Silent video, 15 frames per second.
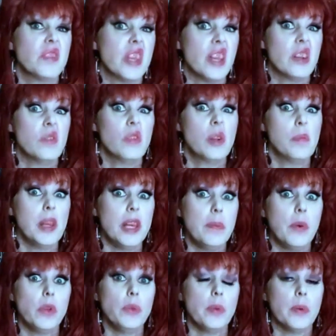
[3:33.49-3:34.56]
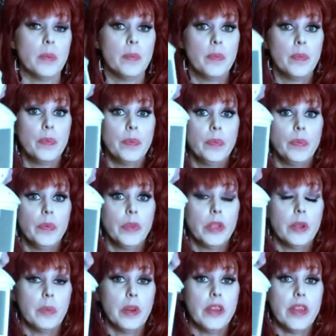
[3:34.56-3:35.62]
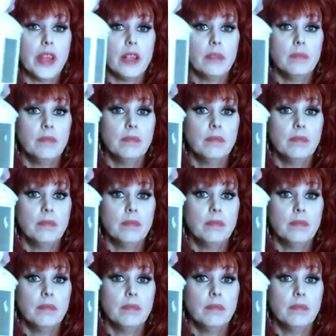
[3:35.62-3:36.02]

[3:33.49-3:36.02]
so completely portable. What do you think?